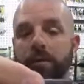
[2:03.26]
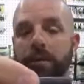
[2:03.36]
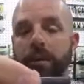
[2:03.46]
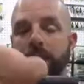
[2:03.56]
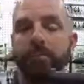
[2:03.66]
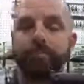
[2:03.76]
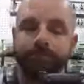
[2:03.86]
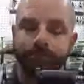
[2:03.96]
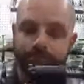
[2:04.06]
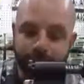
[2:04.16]
okay?
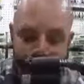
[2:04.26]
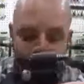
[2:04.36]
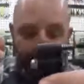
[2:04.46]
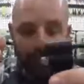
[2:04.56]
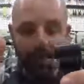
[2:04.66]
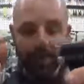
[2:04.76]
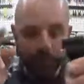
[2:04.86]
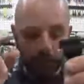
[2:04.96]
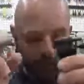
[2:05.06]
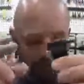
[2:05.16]
Now you
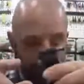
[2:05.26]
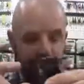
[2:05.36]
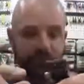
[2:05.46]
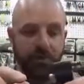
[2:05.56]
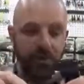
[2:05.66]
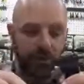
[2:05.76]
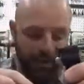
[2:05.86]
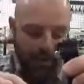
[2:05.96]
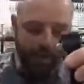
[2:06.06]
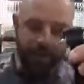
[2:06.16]
want to make sure
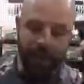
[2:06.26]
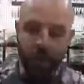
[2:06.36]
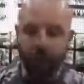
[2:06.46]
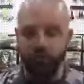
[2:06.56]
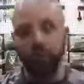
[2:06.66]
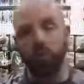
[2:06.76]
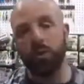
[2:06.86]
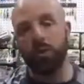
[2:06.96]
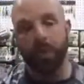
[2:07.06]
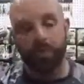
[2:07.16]
that when you're spooling
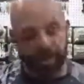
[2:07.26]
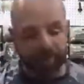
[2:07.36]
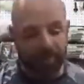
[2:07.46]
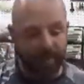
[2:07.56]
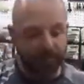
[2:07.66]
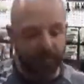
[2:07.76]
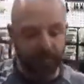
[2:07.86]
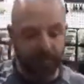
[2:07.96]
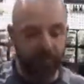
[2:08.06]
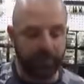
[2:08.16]
up a bait caster
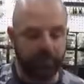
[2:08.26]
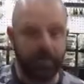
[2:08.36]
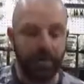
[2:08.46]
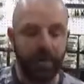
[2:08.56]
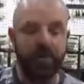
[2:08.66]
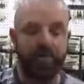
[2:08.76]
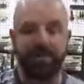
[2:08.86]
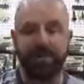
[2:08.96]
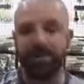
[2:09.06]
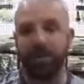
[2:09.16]
that this base
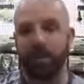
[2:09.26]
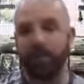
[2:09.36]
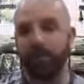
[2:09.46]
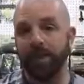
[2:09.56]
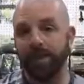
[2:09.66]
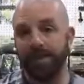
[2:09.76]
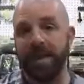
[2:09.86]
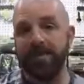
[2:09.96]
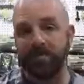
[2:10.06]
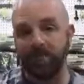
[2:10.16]
itself is
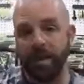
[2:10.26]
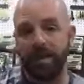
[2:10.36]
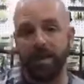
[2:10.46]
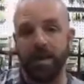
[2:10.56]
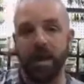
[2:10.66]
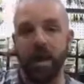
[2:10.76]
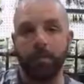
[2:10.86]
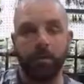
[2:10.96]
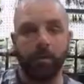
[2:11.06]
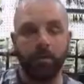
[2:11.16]
not spinning.
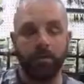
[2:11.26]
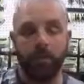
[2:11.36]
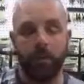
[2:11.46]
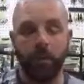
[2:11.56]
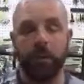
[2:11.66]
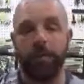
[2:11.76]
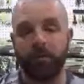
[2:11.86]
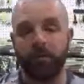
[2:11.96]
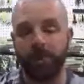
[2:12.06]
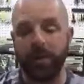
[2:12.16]
But when you're spooling up a
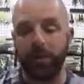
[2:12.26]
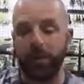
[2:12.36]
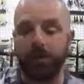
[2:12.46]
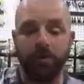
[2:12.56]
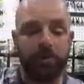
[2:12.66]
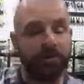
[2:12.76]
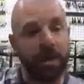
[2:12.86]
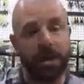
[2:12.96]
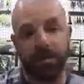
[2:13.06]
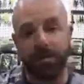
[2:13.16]
spinning reel, just
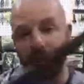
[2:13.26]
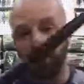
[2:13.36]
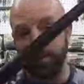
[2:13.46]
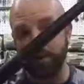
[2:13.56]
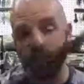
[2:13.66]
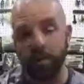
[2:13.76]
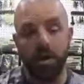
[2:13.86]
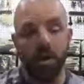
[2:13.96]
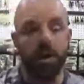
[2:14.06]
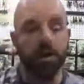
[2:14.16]
like in this video,
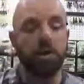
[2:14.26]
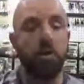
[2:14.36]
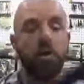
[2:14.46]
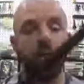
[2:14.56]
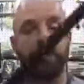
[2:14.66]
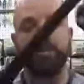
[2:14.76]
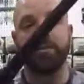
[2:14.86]
you want this